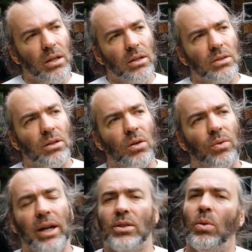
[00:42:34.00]
So
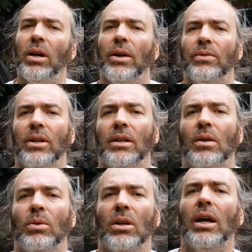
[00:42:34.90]
that's why I think I
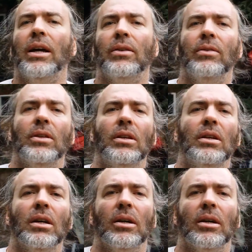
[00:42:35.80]
will like the